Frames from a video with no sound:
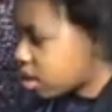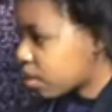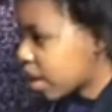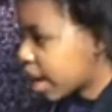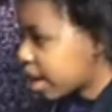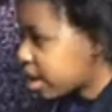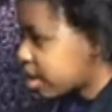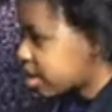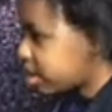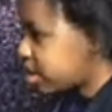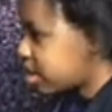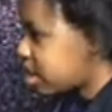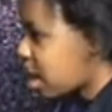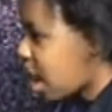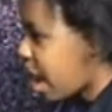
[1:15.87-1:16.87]
yeah,
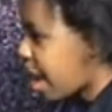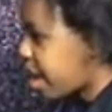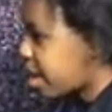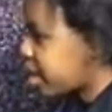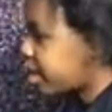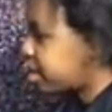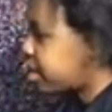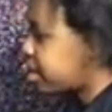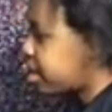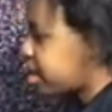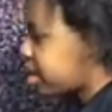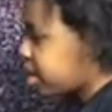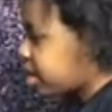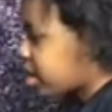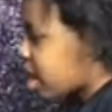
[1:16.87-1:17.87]
so we're just going to
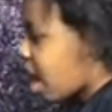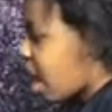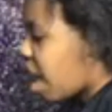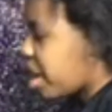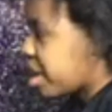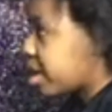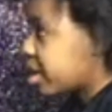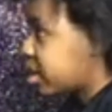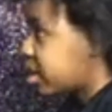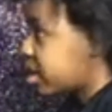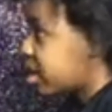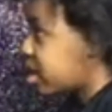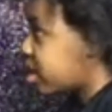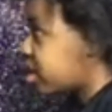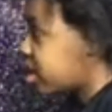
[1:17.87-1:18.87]
section it in 4
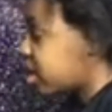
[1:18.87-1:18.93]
